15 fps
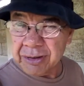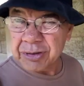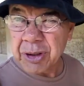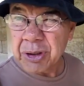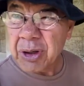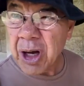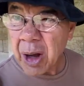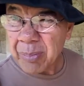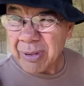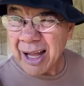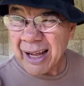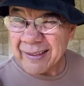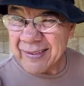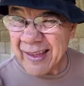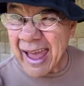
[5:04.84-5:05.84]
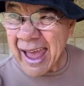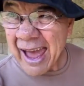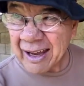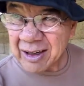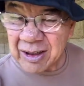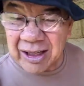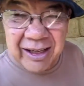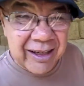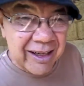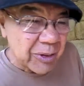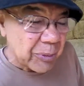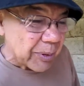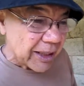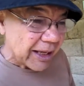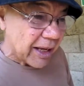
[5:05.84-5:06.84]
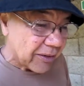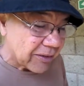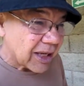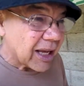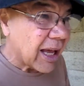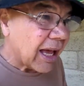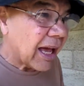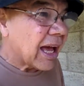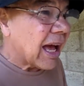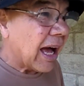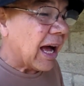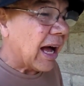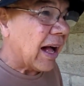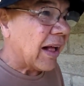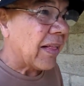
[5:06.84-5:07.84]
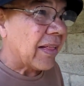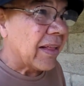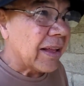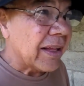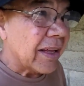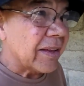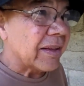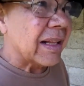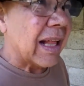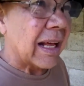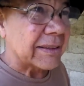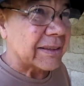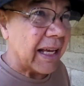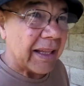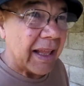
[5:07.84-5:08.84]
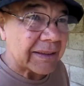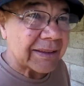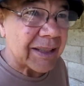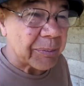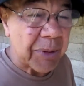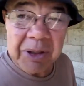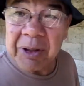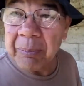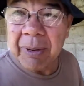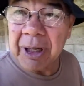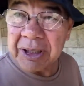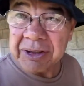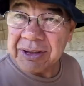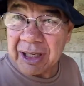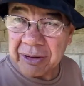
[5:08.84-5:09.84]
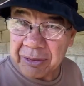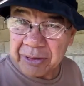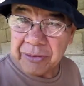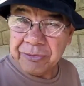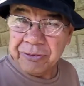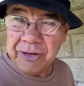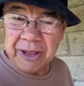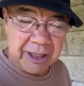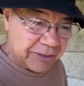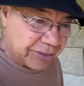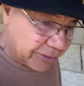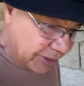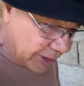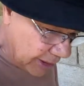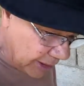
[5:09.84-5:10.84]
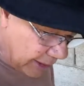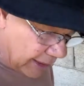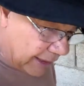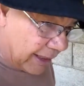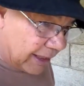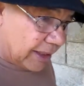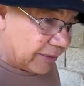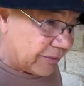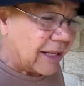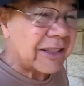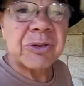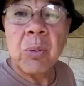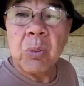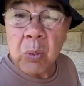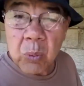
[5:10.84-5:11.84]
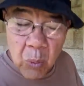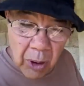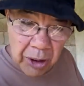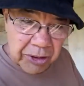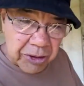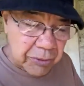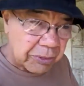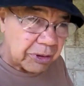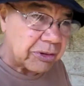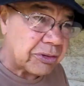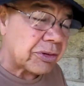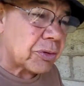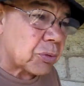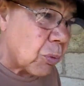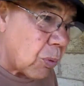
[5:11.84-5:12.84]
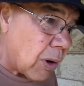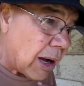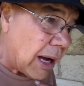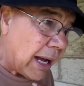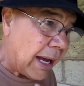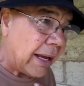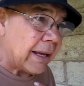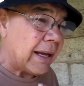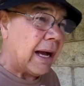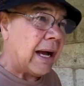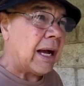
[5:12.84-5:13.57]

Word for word: screw up like that, because like I say, that's something the money's not going to fix. That's one of the reasons why